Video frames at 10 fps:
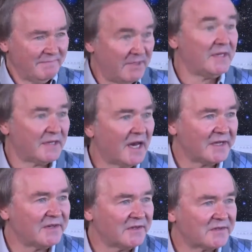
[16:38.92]
billion
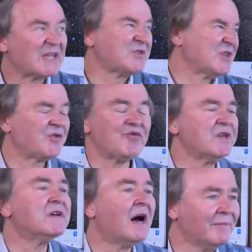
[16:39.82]
light years. Actually, it's three
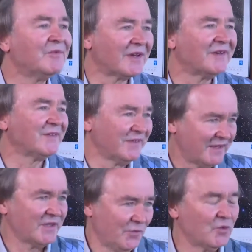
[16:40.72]
times that, isn't it?
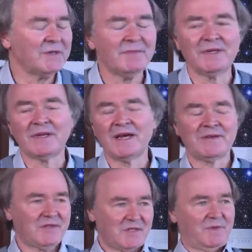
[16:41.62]
It's 40 billion light
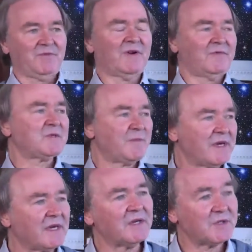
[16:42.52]
years. But roughly
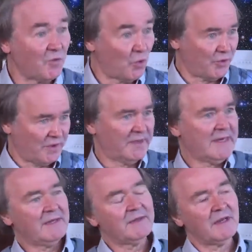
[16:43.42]
speaking, it's of order
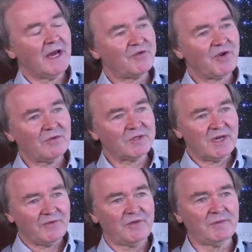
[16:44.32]
the light travel
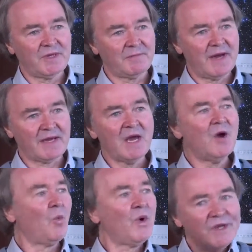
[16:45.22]
time from the Big Bang.
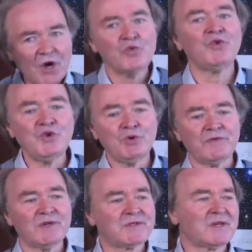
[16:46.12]
We know the
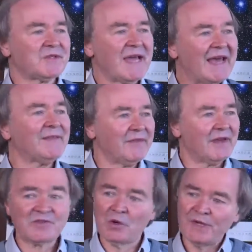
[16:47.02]
universe doesn't end
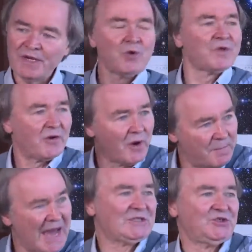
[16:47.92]
there. So we know there are
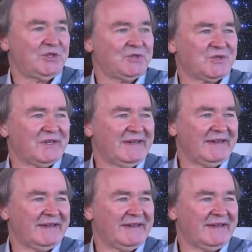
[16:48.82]
patches.